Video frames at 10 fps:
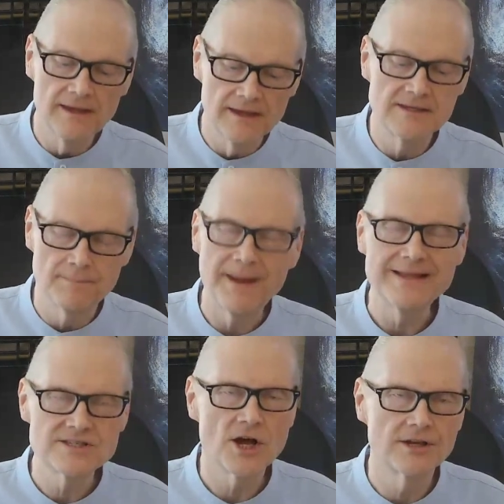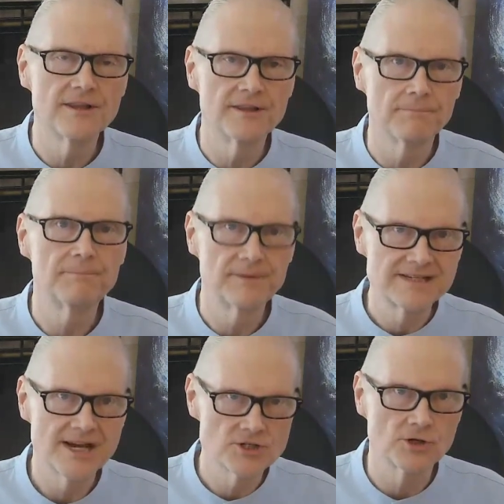depends on the
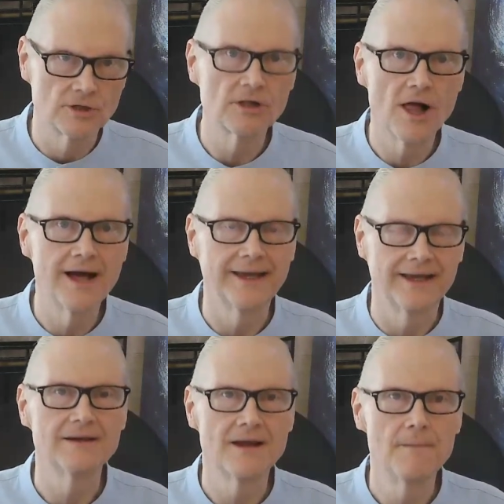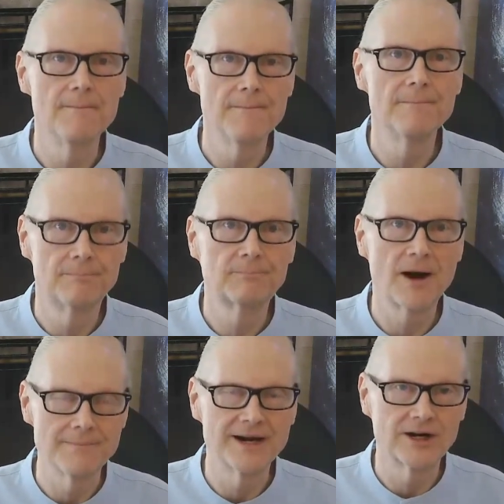potential client
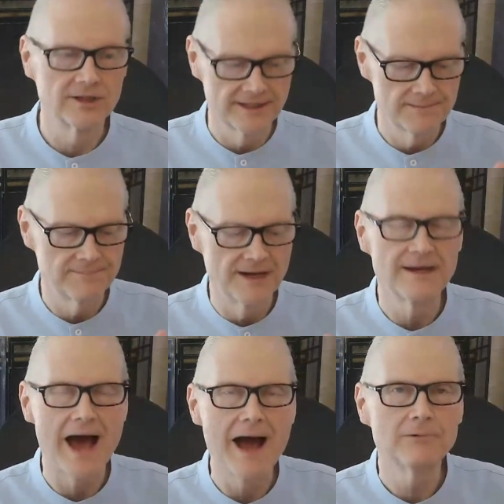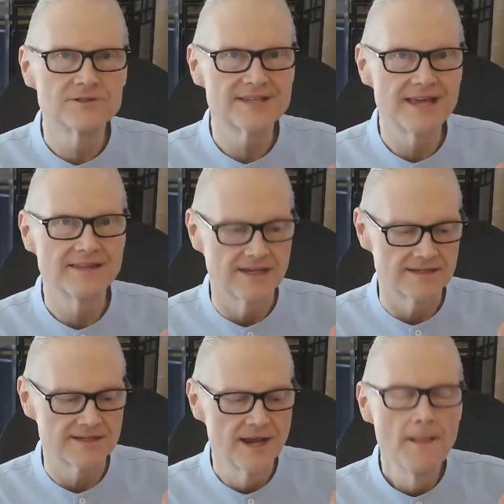primarily, but I will say this.